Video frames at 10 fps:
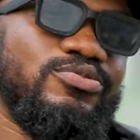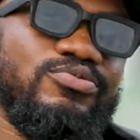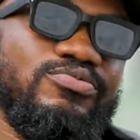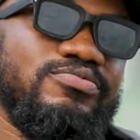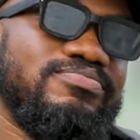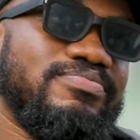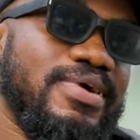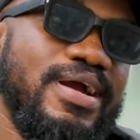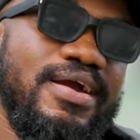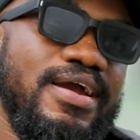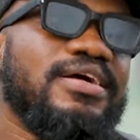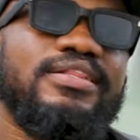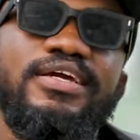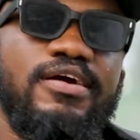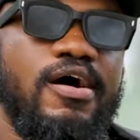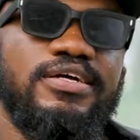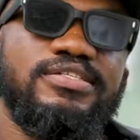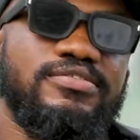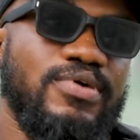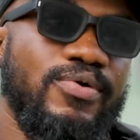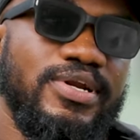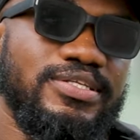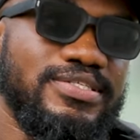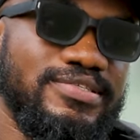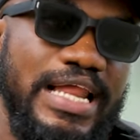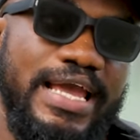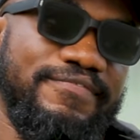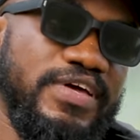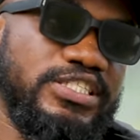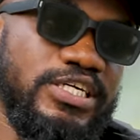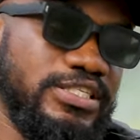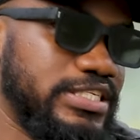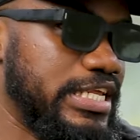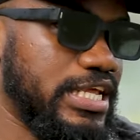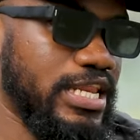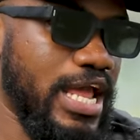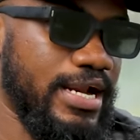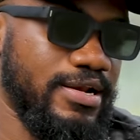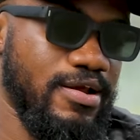to do anything arts, so I wanted to like venture into the like.